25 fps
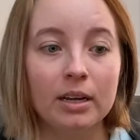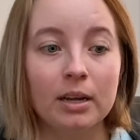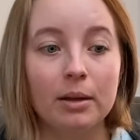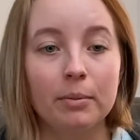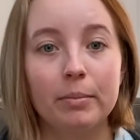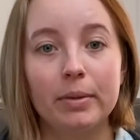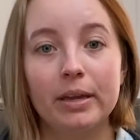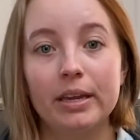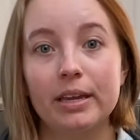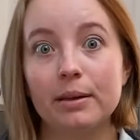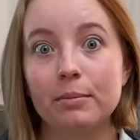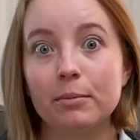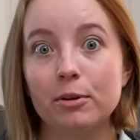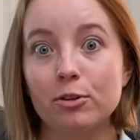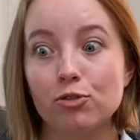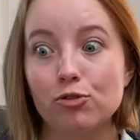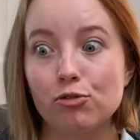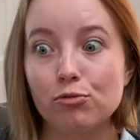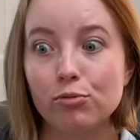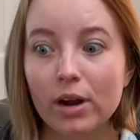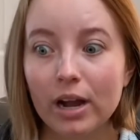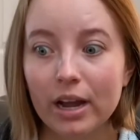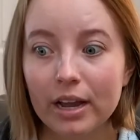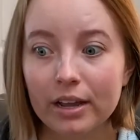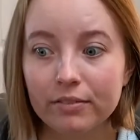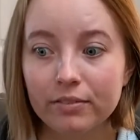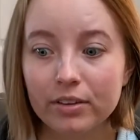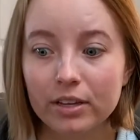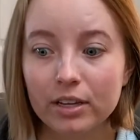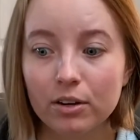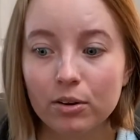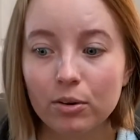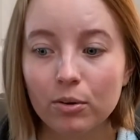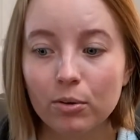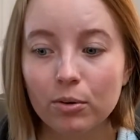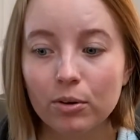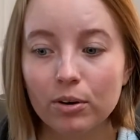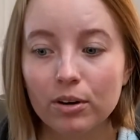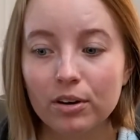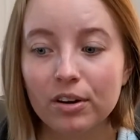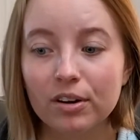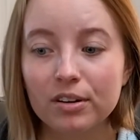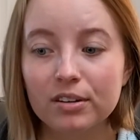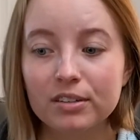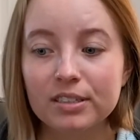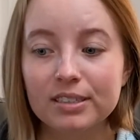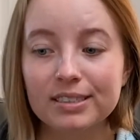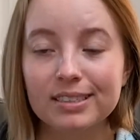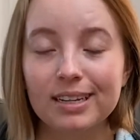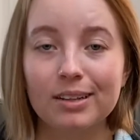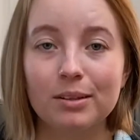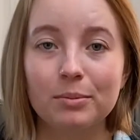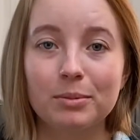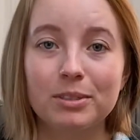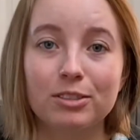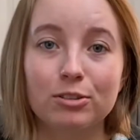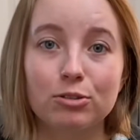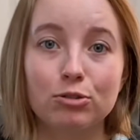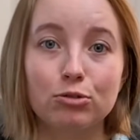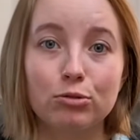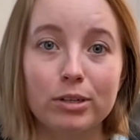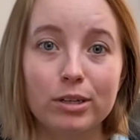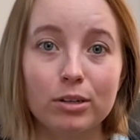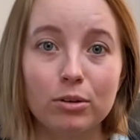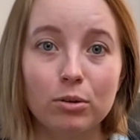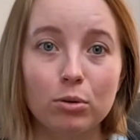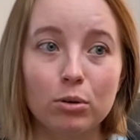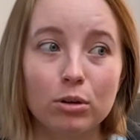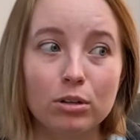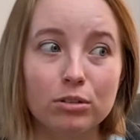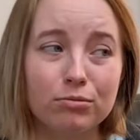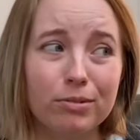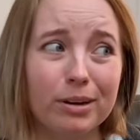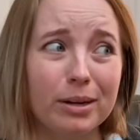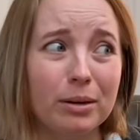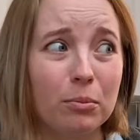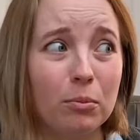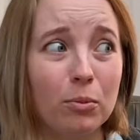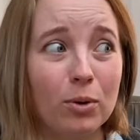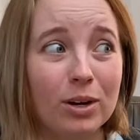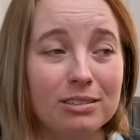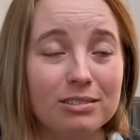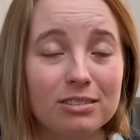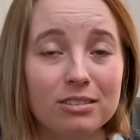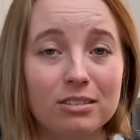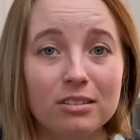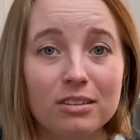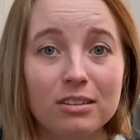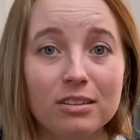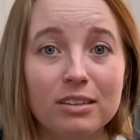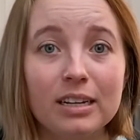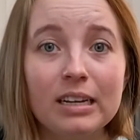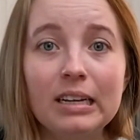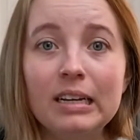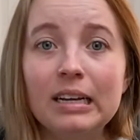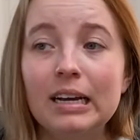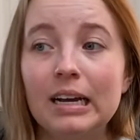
make him a driving horse, sell him as a trail horse, ride him Western.